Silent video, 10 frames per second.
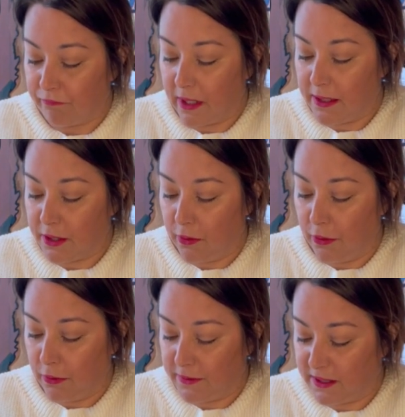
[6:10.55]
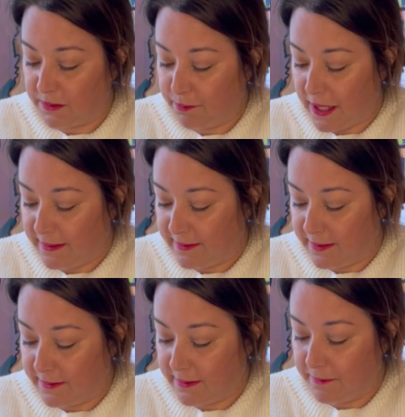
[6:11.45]
into little
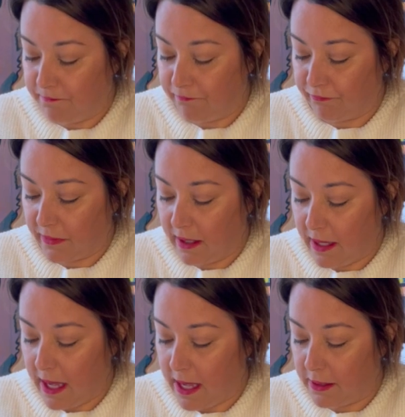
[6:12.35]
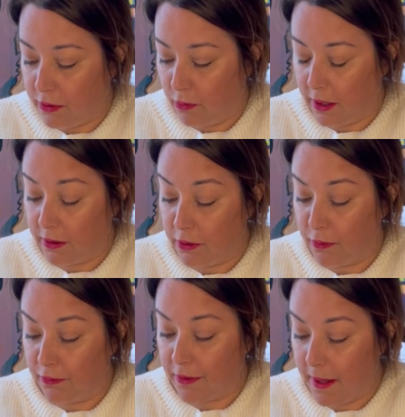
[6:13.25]
spaces and you can
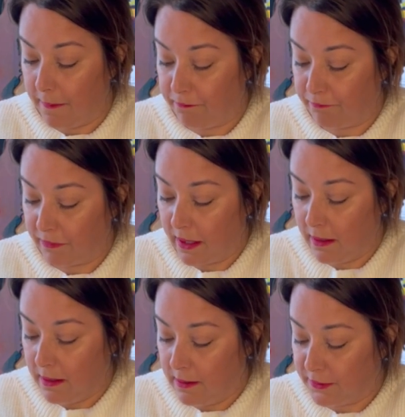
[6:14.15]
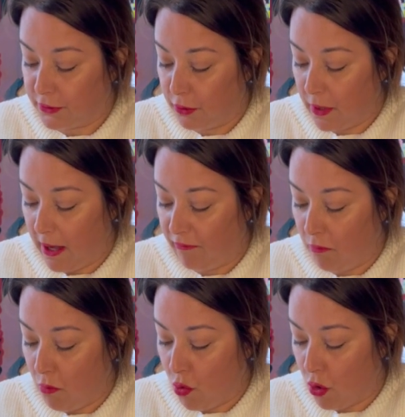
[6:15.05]
use them so you have
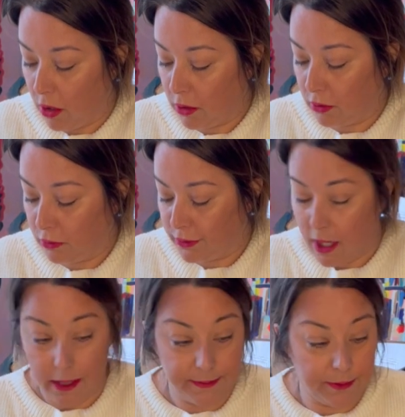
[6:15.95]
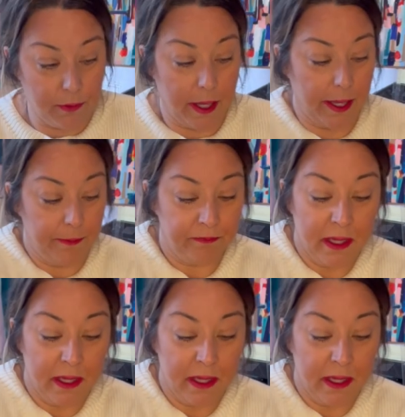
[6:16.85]
more glue dots, okay?